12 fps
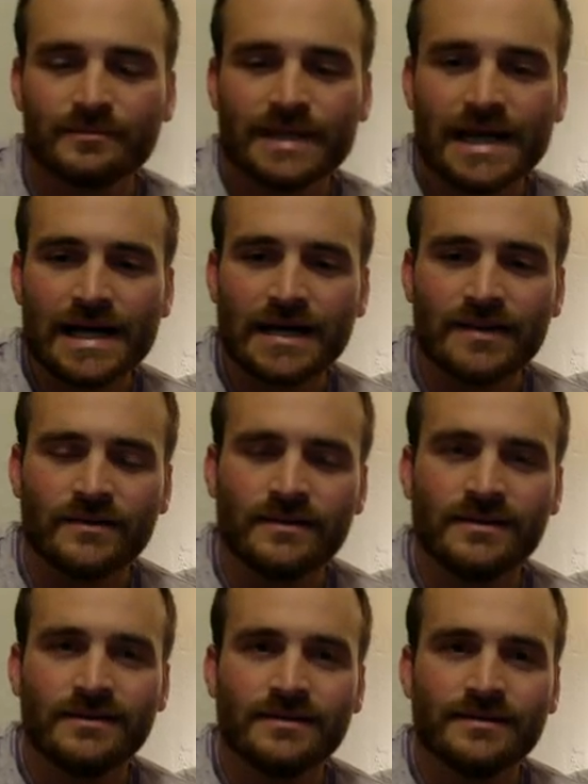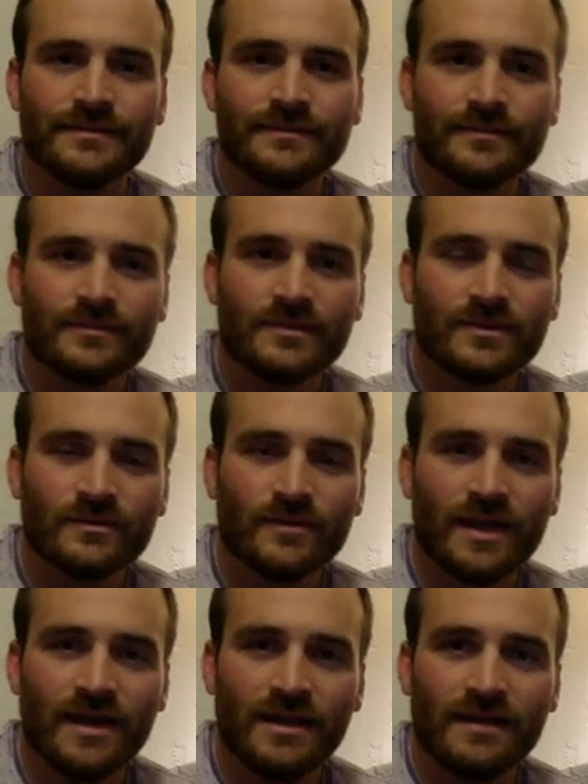by going to
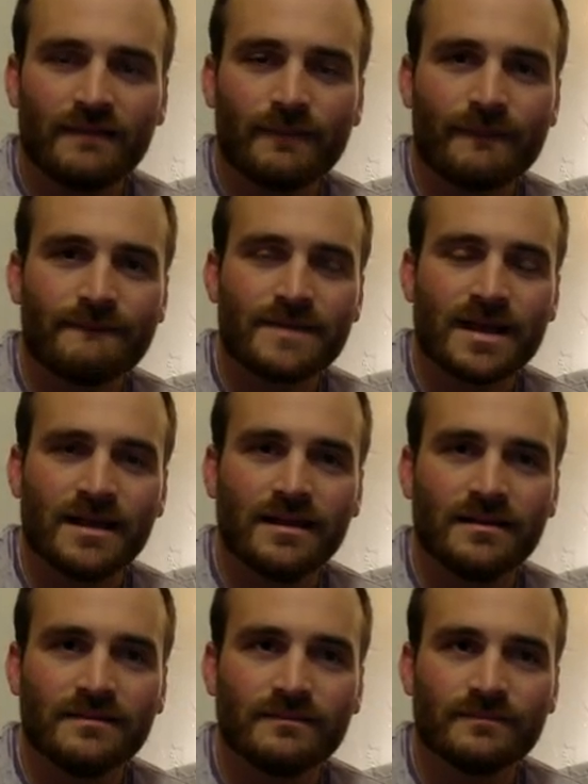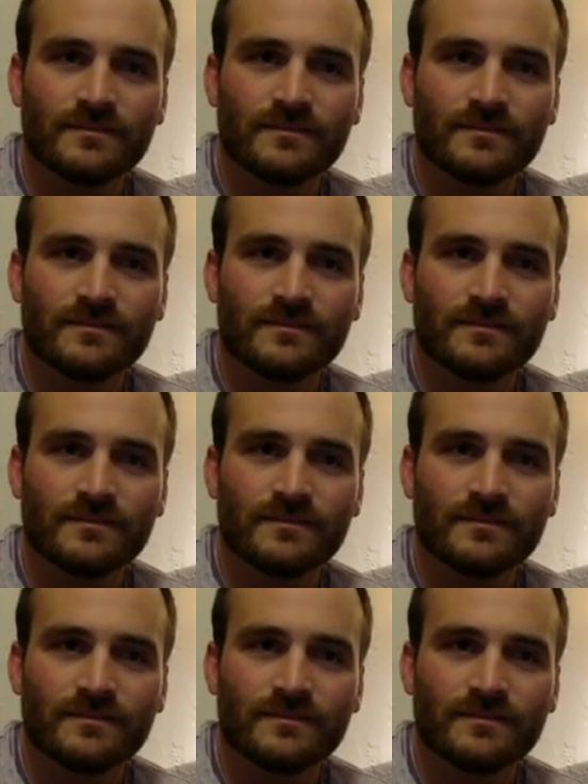Reddit and